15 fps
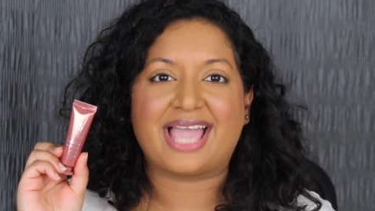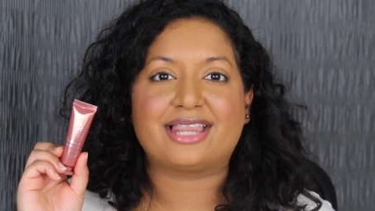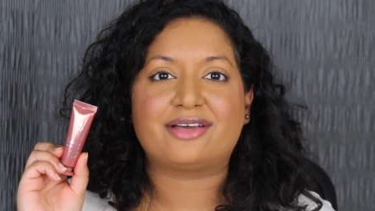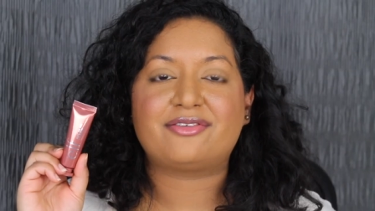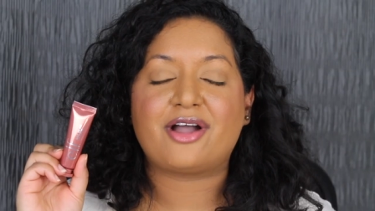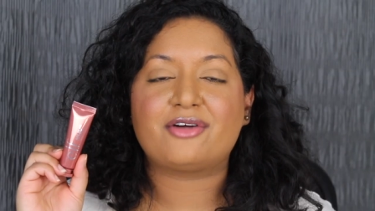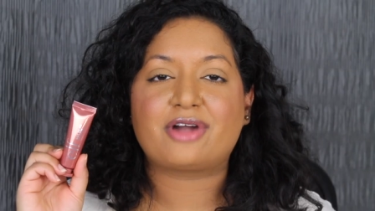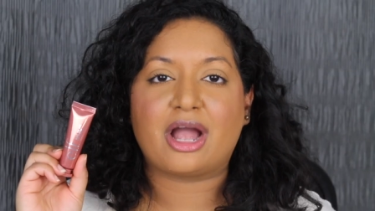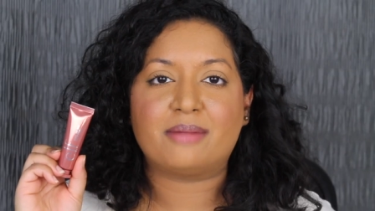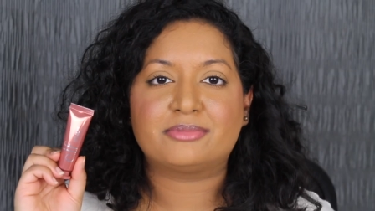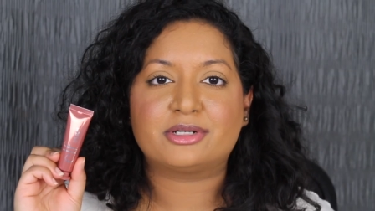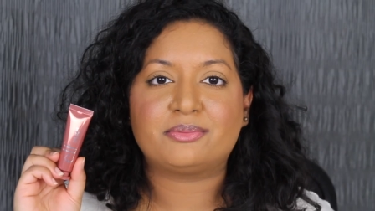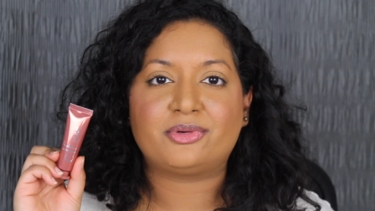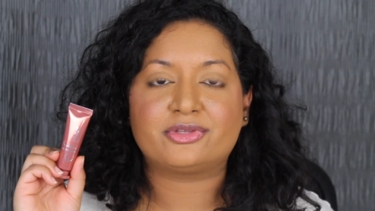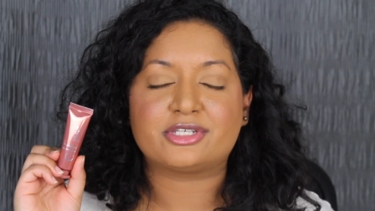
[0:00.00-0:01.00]
I love how
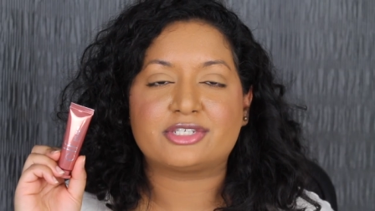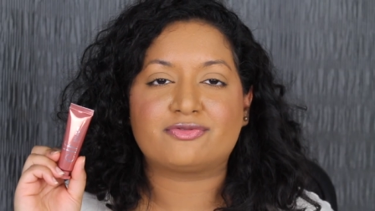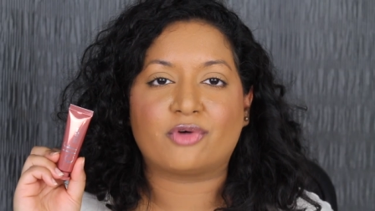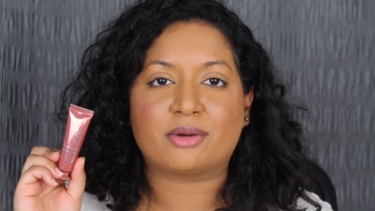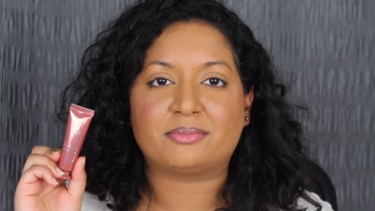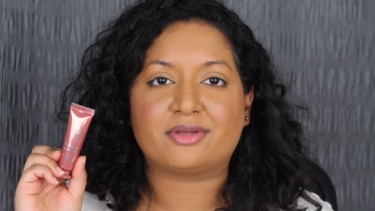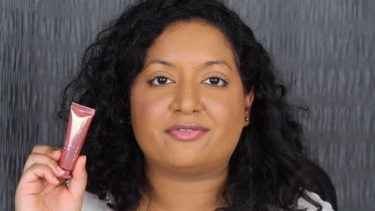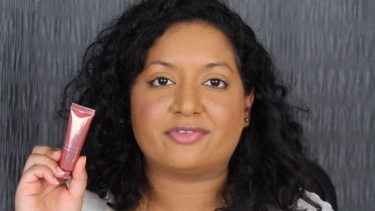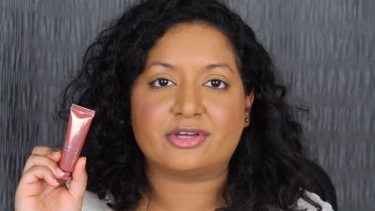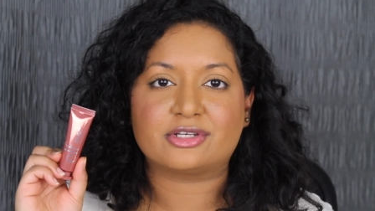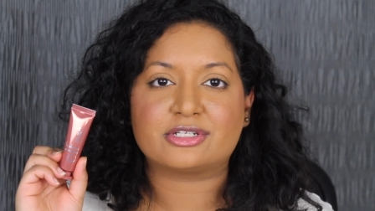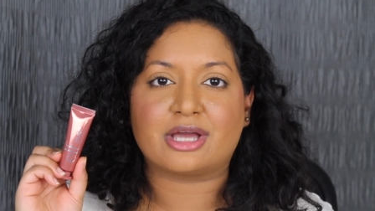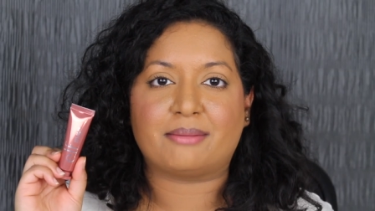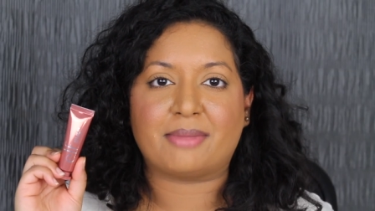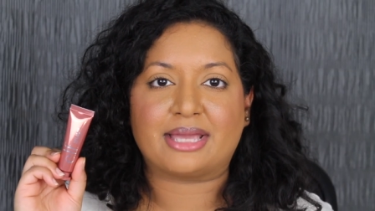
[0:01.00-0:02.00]
comfortable this formula
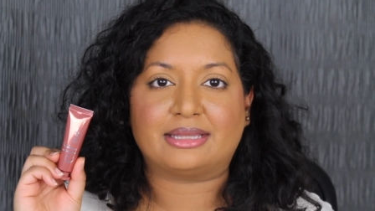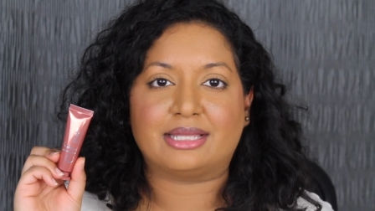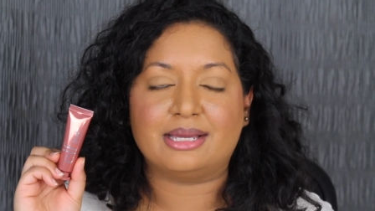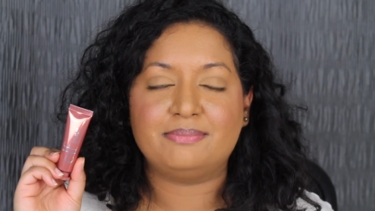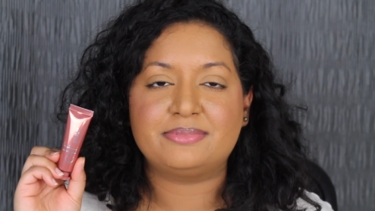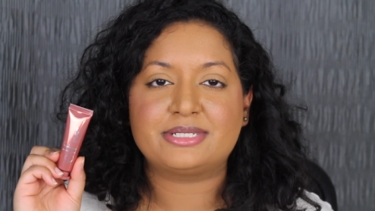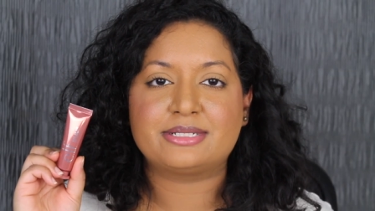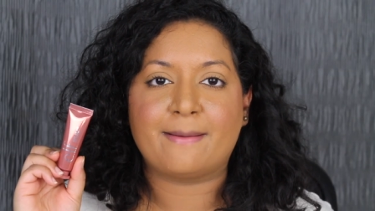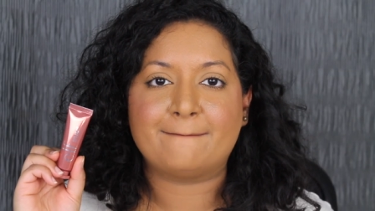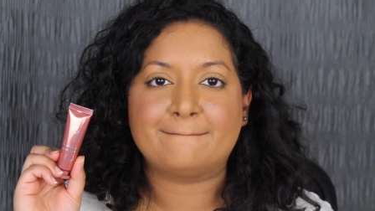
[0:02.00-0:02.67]
feels on my lips.